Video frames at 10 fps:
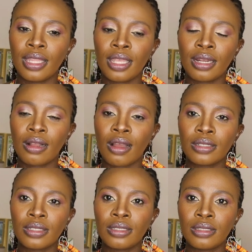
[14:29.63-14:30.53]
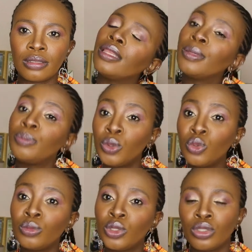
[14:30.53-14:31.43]
that
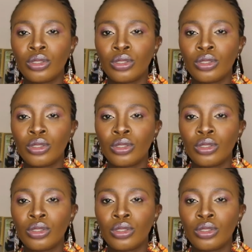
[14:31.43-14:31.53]
boomed.